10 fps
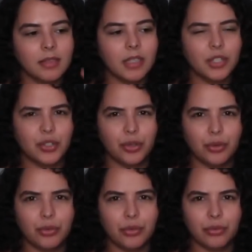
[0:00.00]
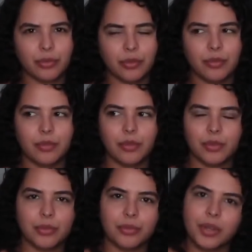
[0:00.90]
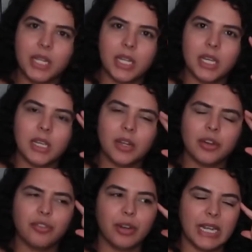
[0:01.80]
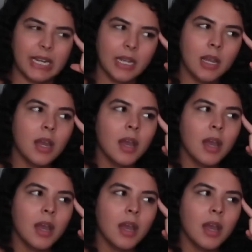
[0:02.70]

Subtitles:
into the groove of reading and her writing.